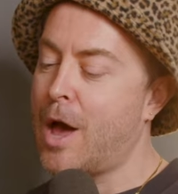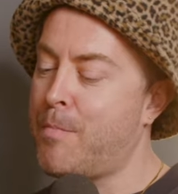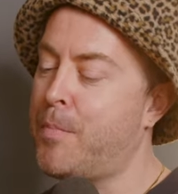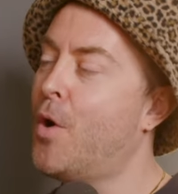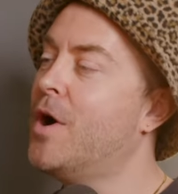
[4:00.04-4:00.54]

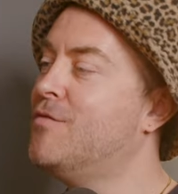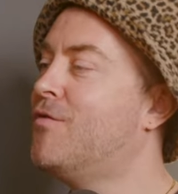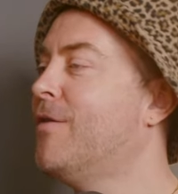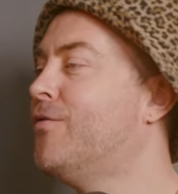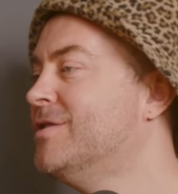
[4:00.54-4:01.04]
putting
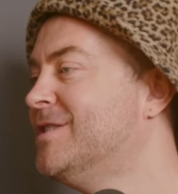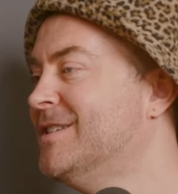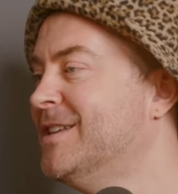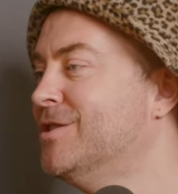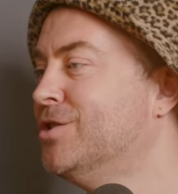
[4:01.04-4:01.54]

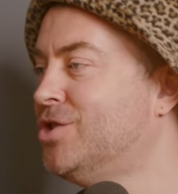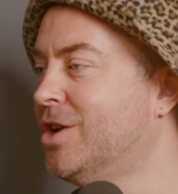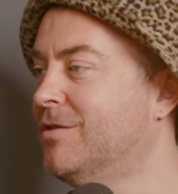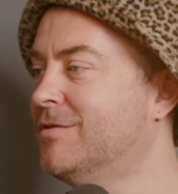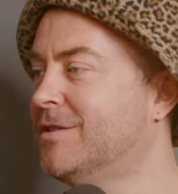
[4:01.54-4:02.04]
references in the
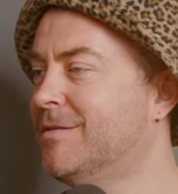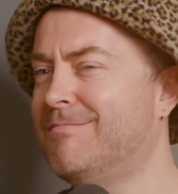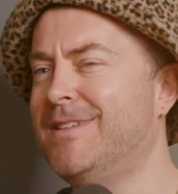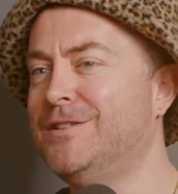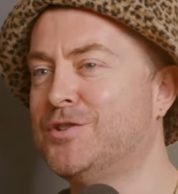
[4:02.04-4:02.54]
tunes that
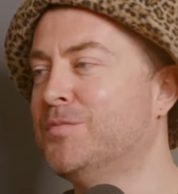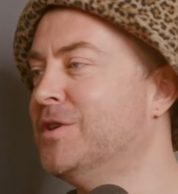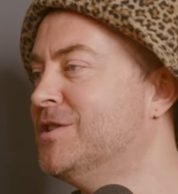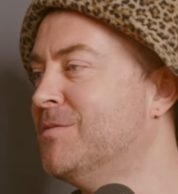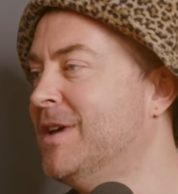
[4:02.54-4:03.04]
mean something
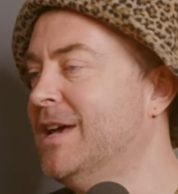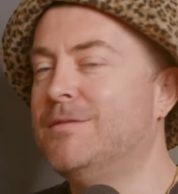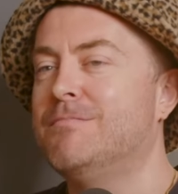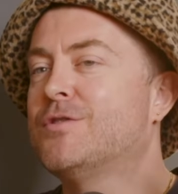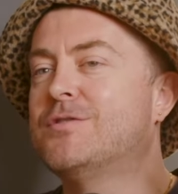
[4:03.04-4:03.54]
to me.
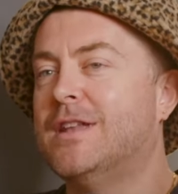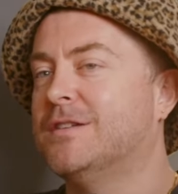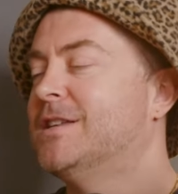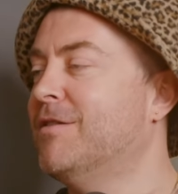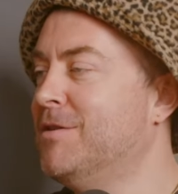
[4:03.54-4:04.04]
It doesn't
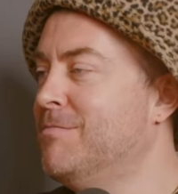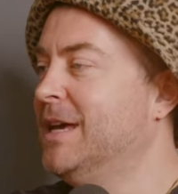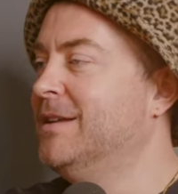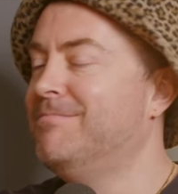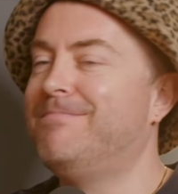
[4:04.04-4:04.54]
necessarily
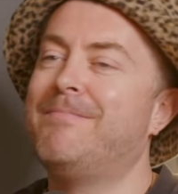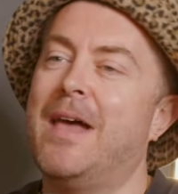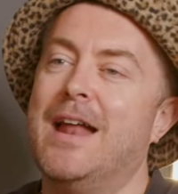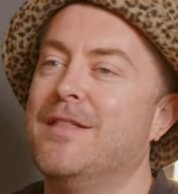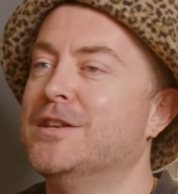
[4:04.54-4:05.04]
mean
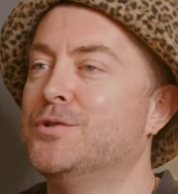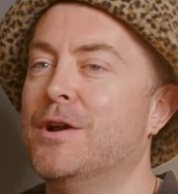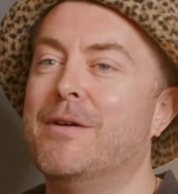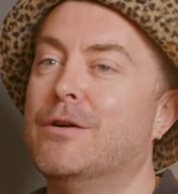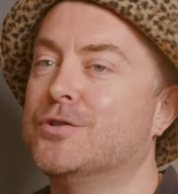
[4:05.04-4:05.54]
anything to
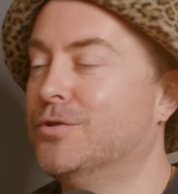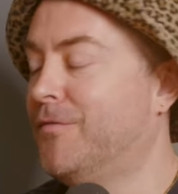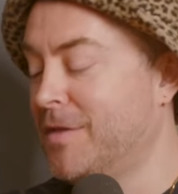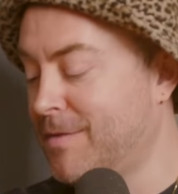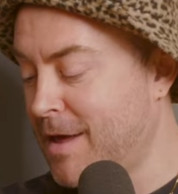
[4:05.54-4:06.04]
anyone else or
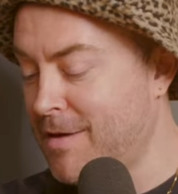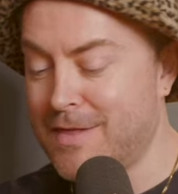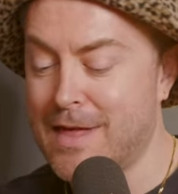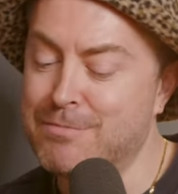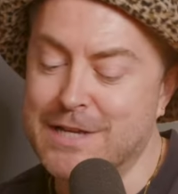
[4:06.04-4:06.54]
for
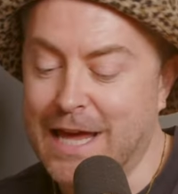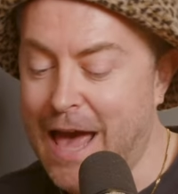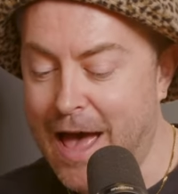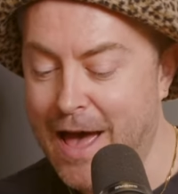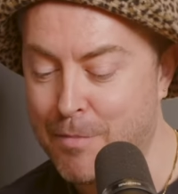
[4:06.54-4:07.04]
them to
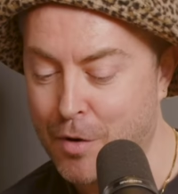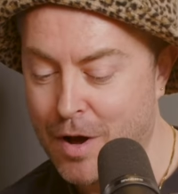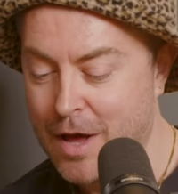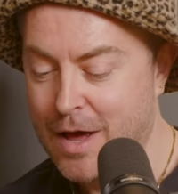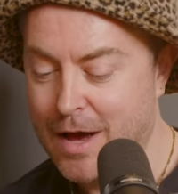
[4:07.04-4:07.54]
care, but
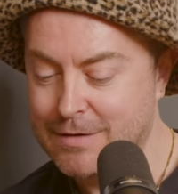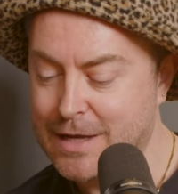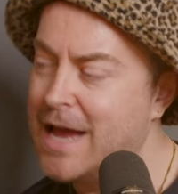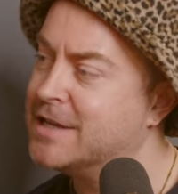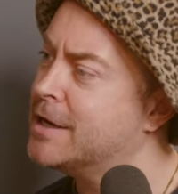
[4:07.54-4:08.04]
I was
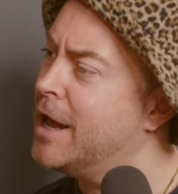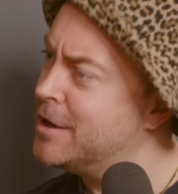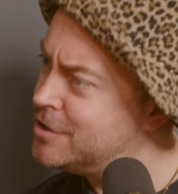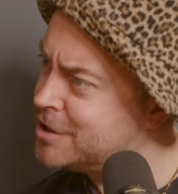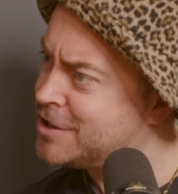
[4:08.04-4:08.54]
like, it's an
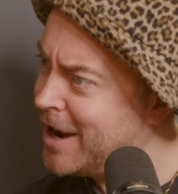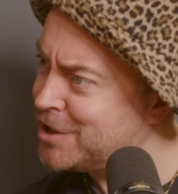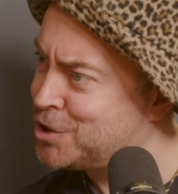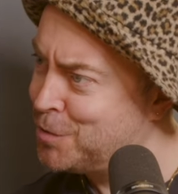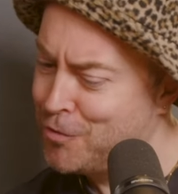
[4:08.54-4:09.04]

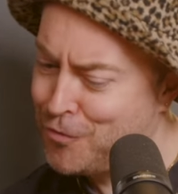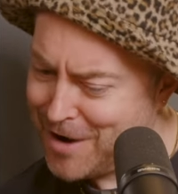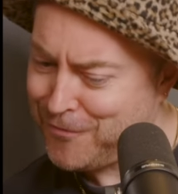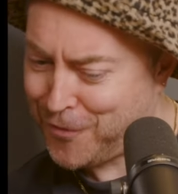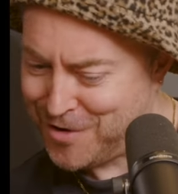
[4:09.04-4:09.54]
intertextual
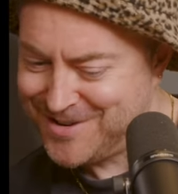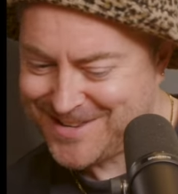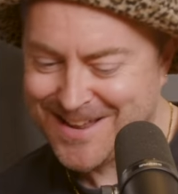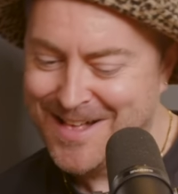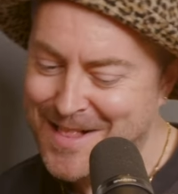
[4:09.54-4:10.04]

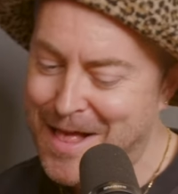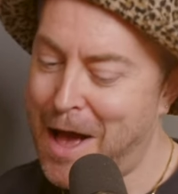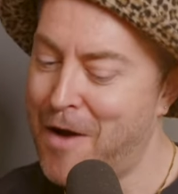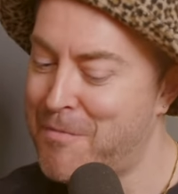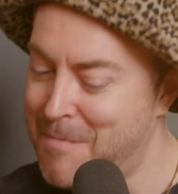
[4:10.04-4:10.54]
reference
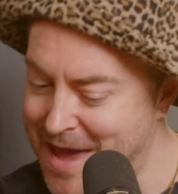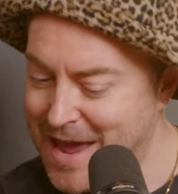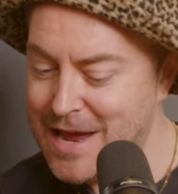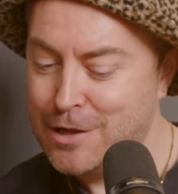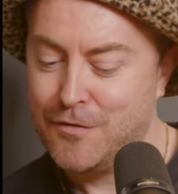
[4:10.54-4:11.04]
of
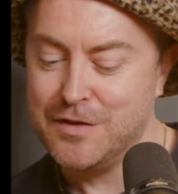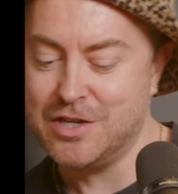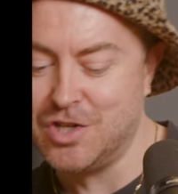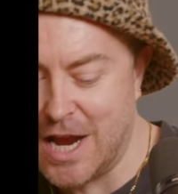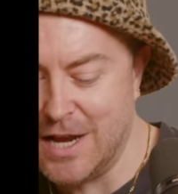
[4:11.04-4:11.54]
me loving this
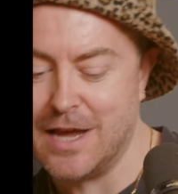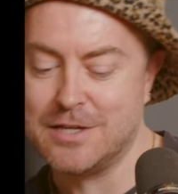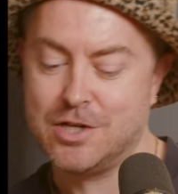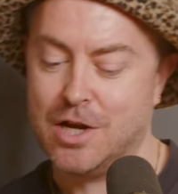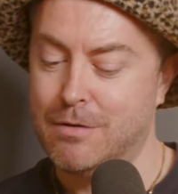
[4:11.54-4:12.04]

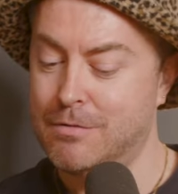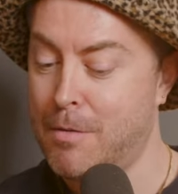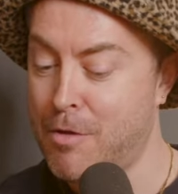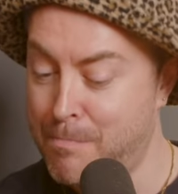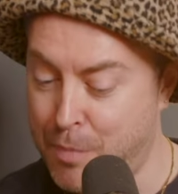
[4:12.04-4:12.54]
JDS tune
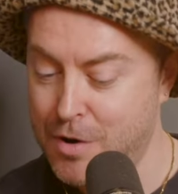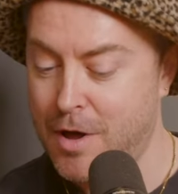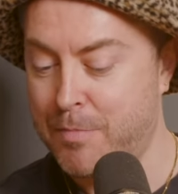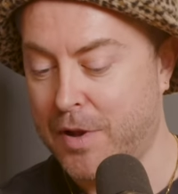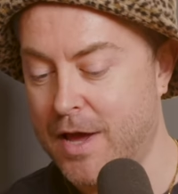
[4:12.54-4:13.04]
that
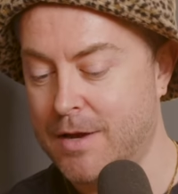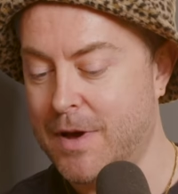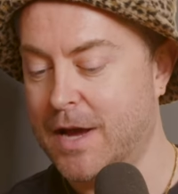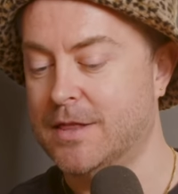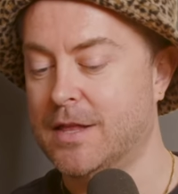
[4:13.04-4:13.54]
Bunter played
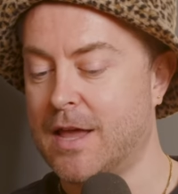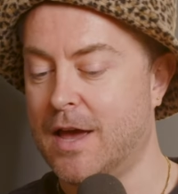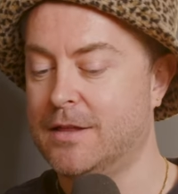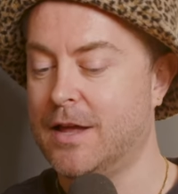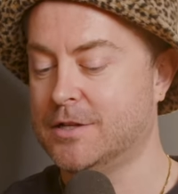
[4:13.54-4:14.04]
back in the day
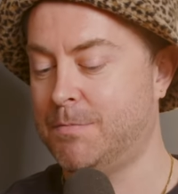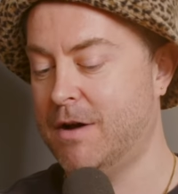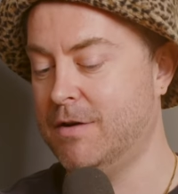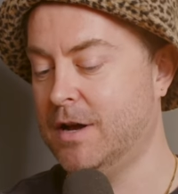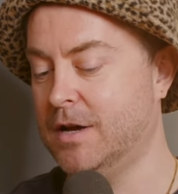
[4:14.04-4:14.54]
at Dance
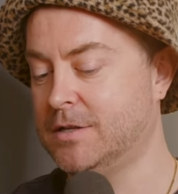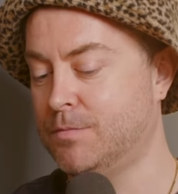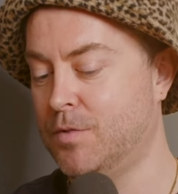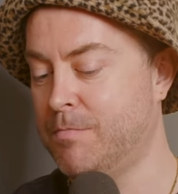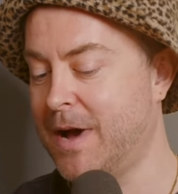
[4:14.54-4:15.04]
Paradise.
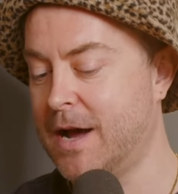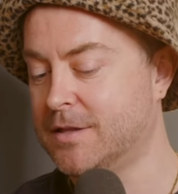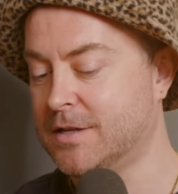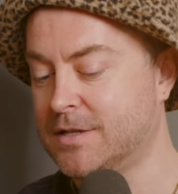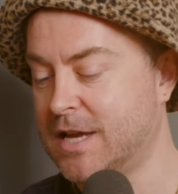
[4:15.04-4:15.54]
We battered
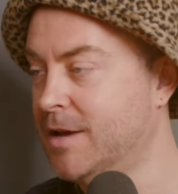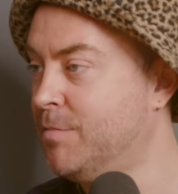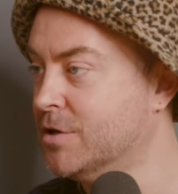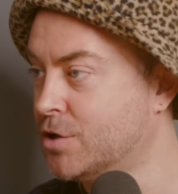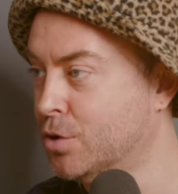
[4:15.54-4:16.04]
this tape
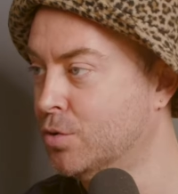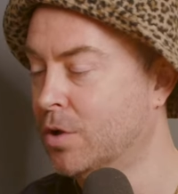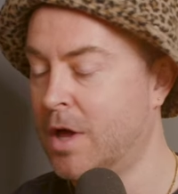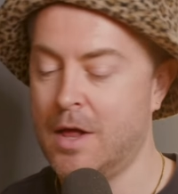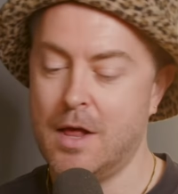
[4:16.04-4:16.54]
in school,
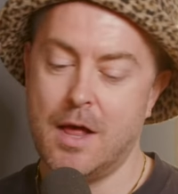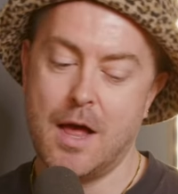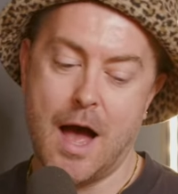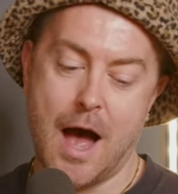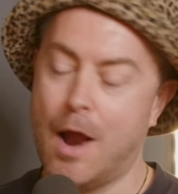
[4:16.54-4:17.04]

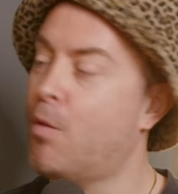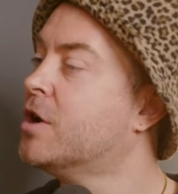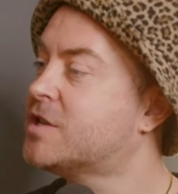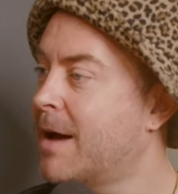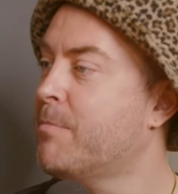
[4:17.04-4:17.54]
and I want
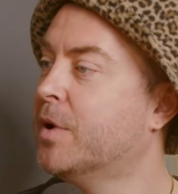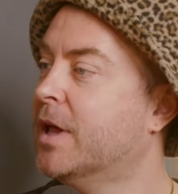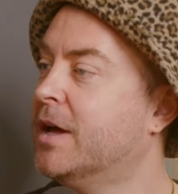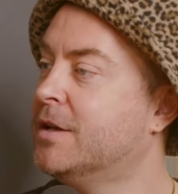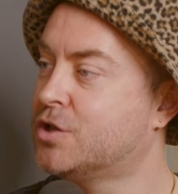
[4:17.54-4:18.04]
to sample
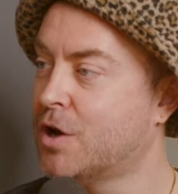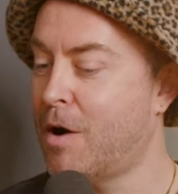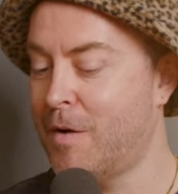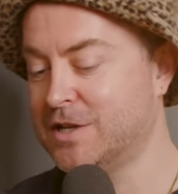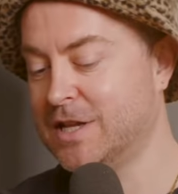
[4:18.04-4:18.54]
it. So I
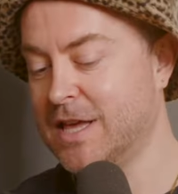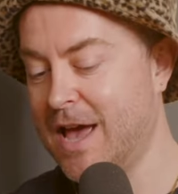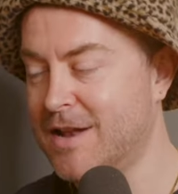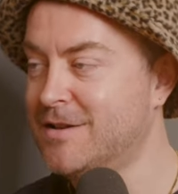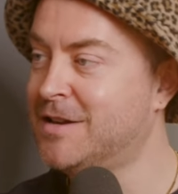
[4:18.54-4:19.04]
went to the
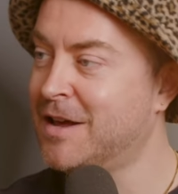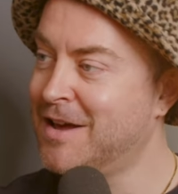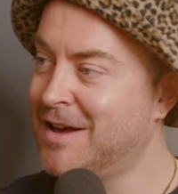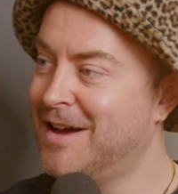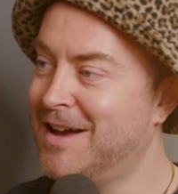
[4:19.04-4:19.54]
end,
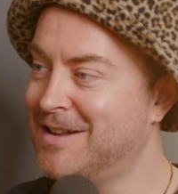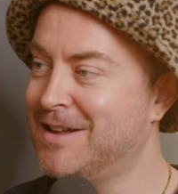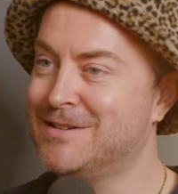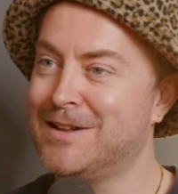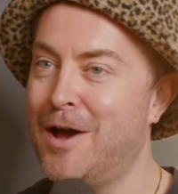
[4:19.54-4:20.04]
and
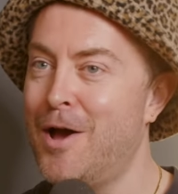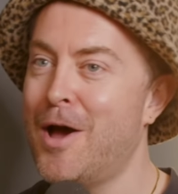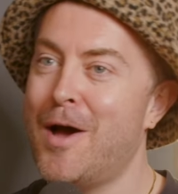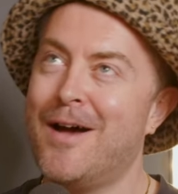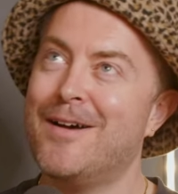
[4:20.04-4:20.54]
he's like,
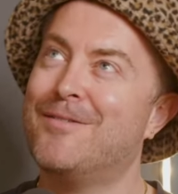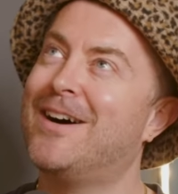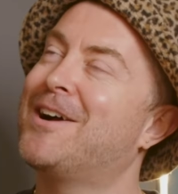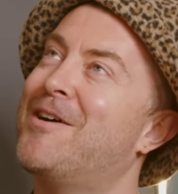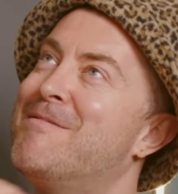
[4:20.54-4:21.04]
I
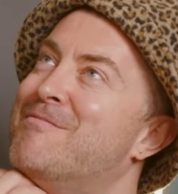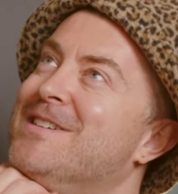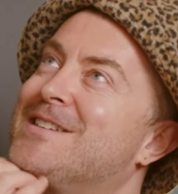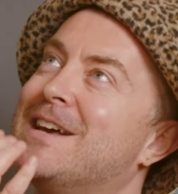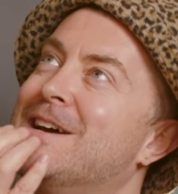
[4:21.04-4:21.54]
can't remember what he
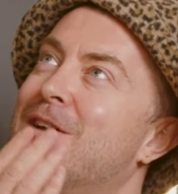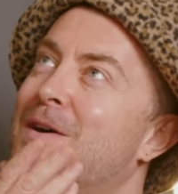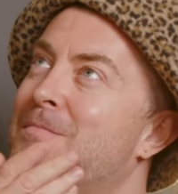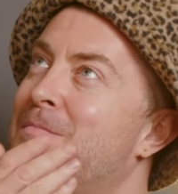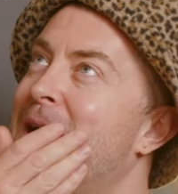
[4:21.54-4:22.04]
said.
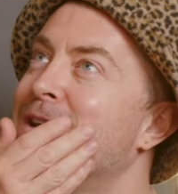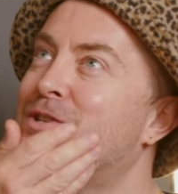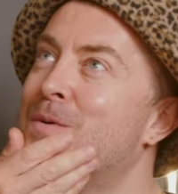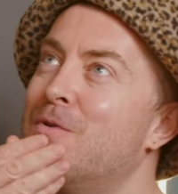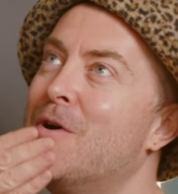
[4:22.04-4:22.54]
Make
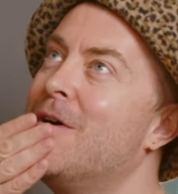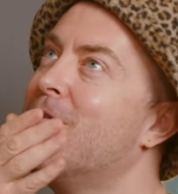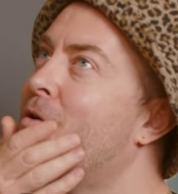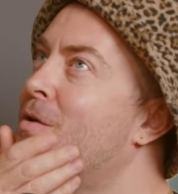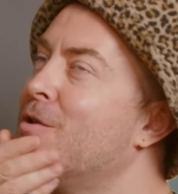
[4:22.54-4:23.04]
some noise,
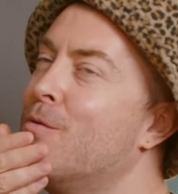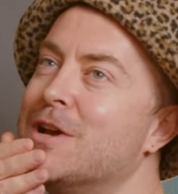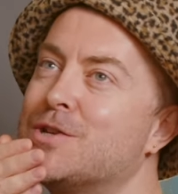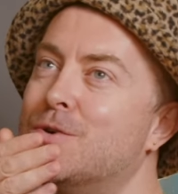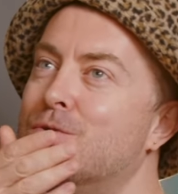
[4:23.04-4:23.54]
all the
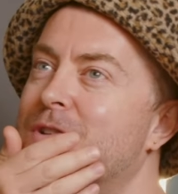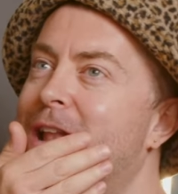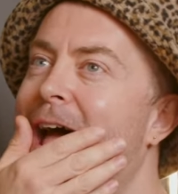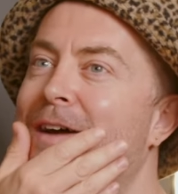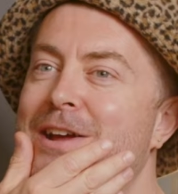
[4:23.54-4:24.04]
whistles
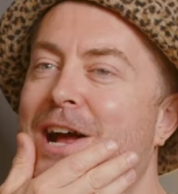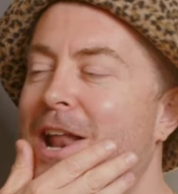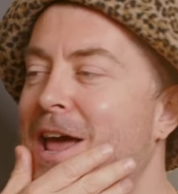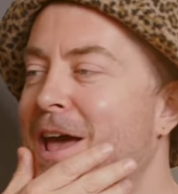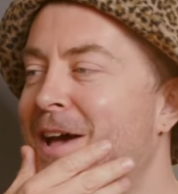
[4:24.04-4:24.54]
loud and clear.